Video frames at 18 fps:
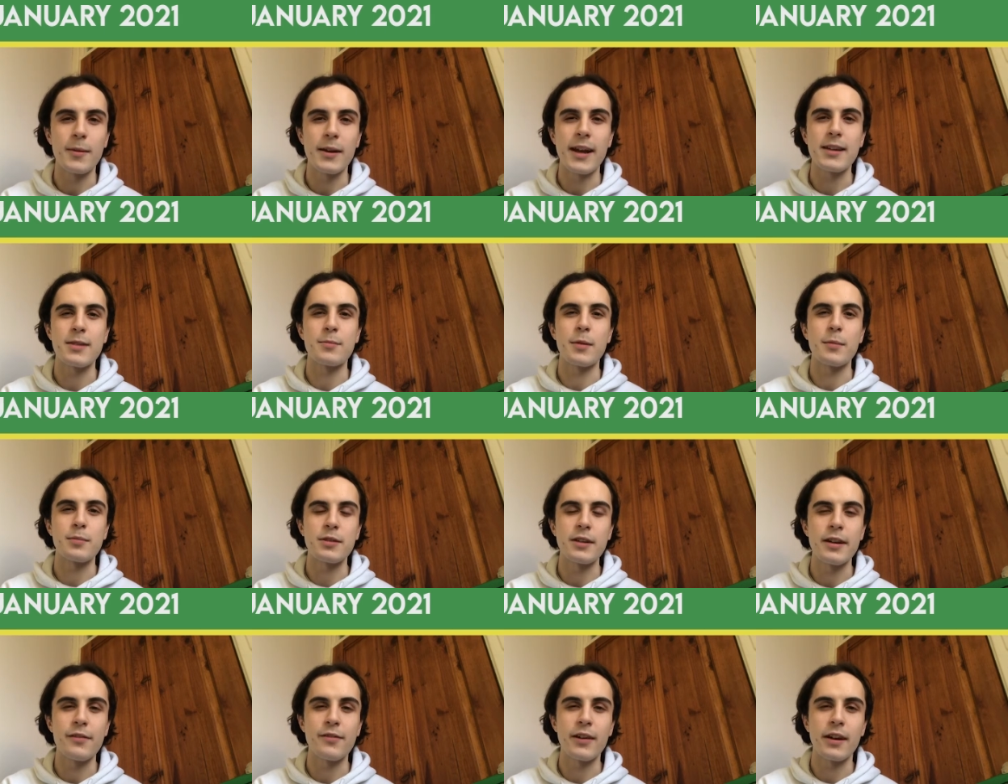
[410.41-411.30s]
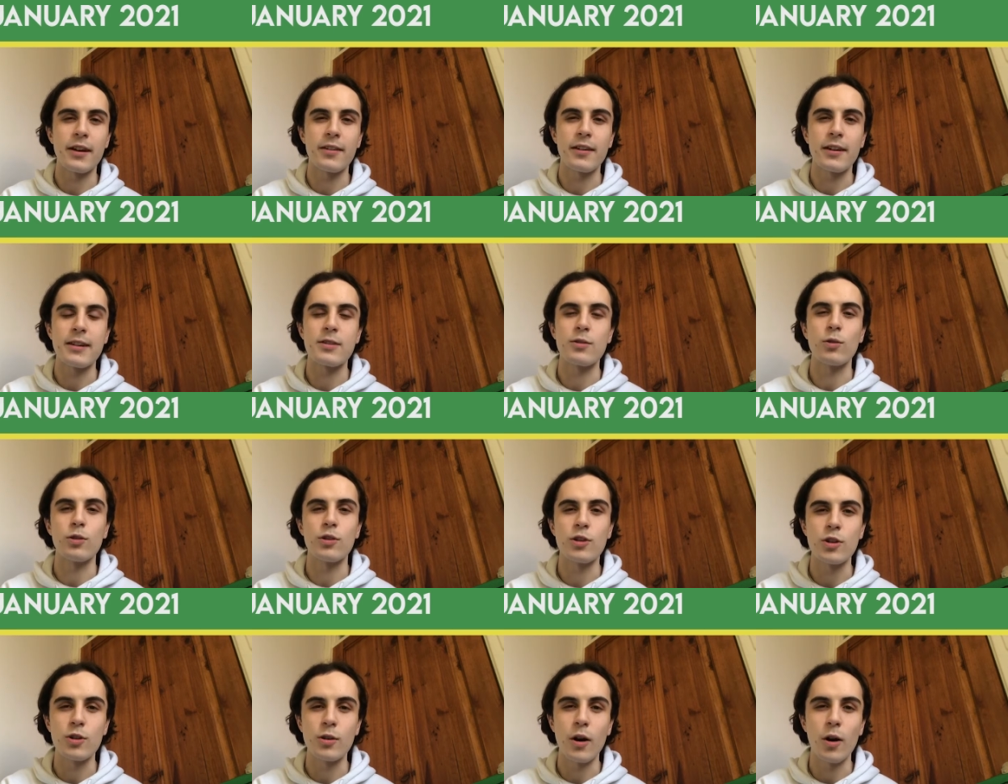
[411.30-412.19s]
He hasn't been prolific. I think he scored
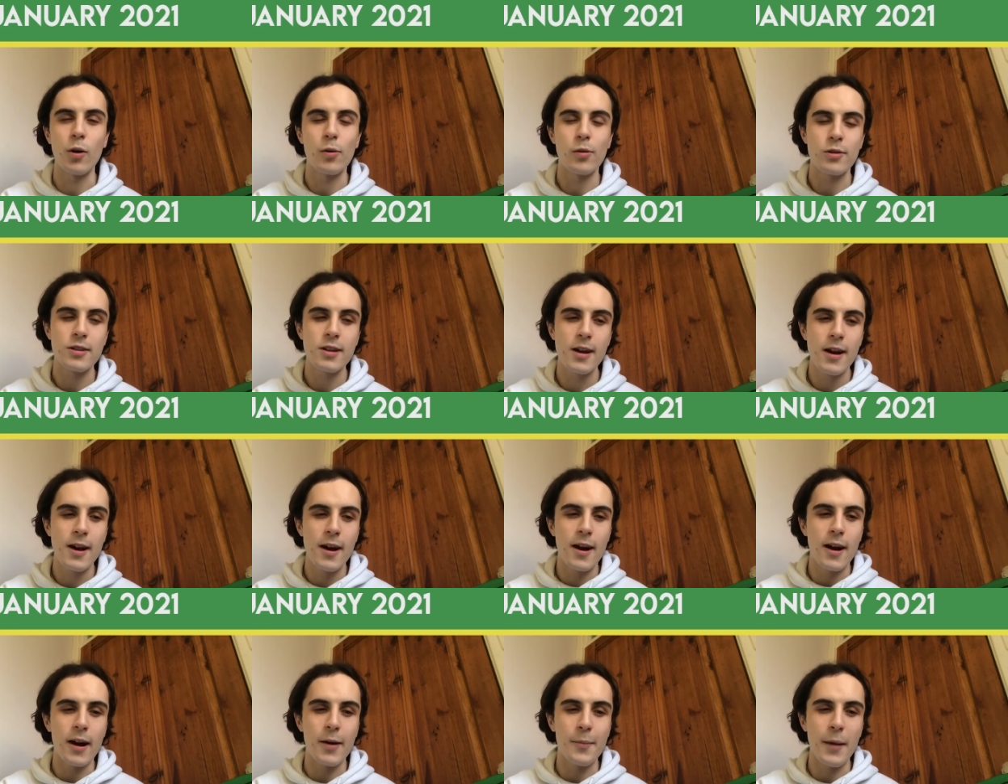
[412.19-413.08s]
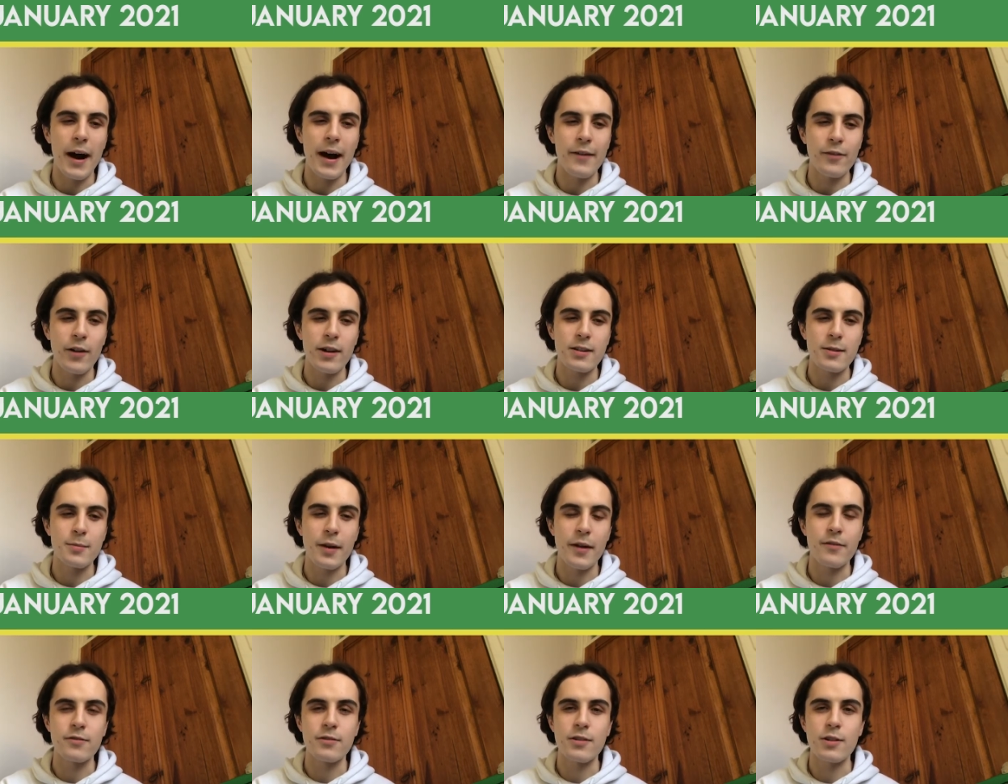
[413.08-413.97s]
2 goals at Varslan
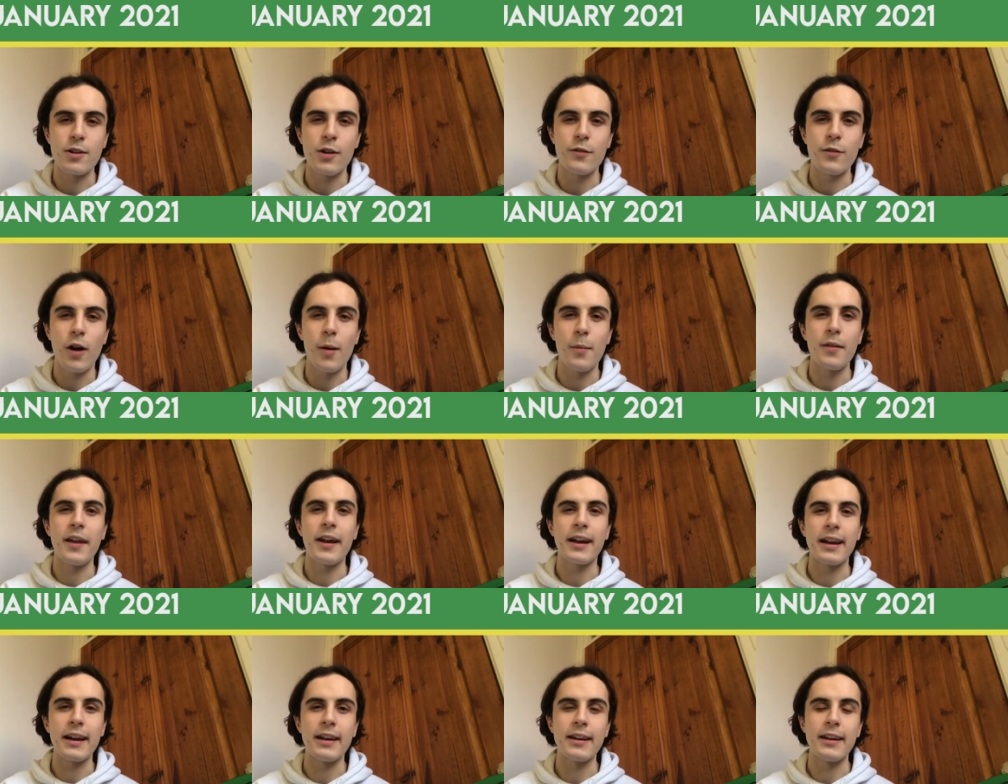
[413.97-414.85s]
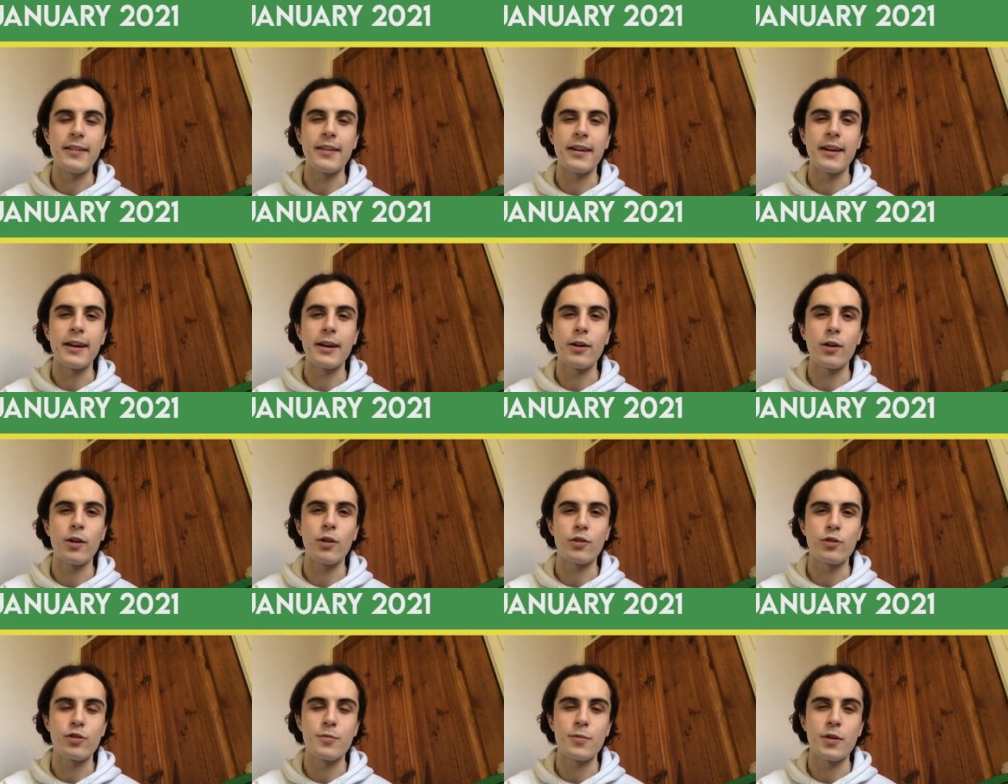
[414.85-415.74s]
Beveren so far, but they clearly think he can
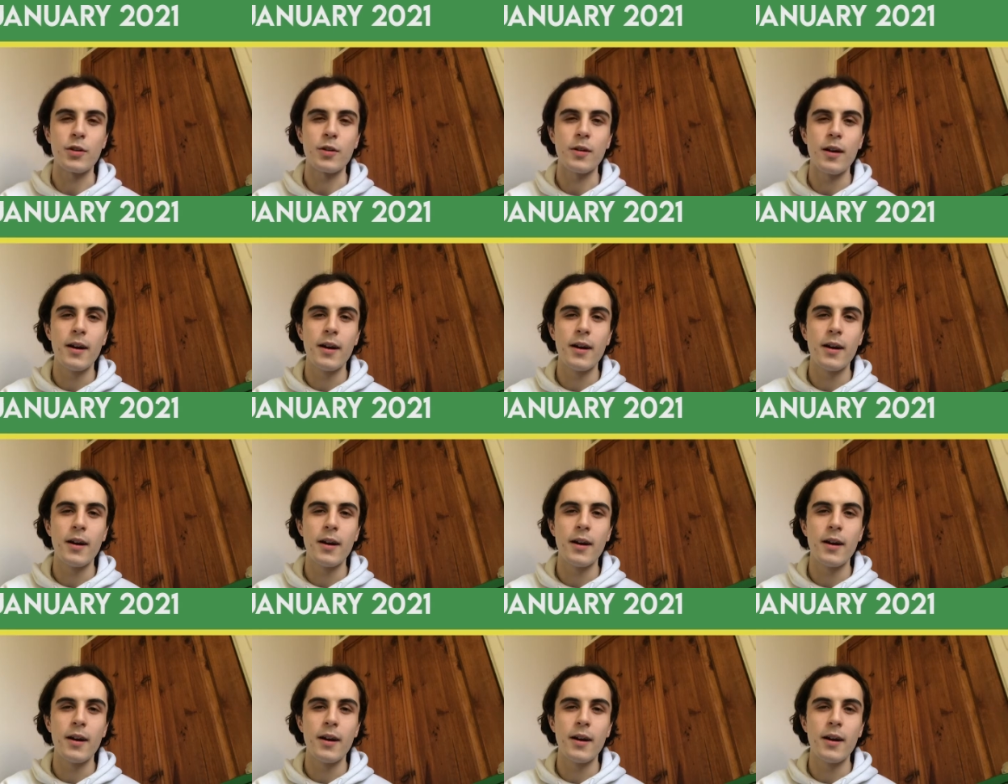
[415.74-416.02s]
contribute,